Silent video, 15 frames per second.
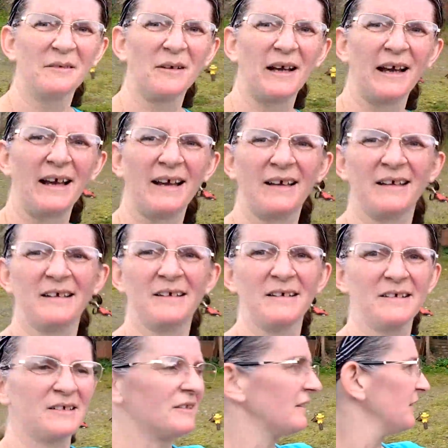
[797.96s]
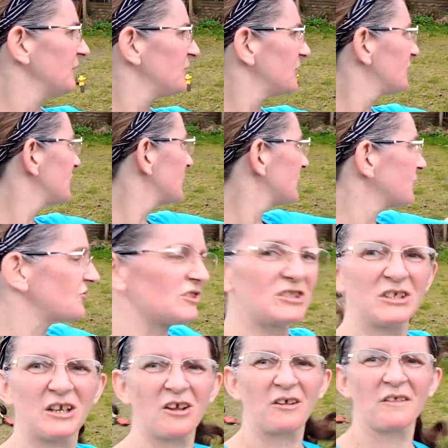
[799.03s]
yeah,
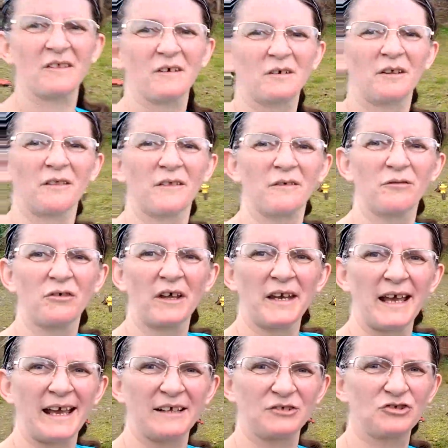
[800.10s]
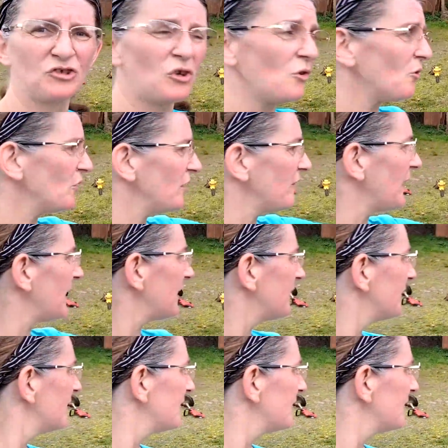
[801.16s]
just along the front edge, not all of it,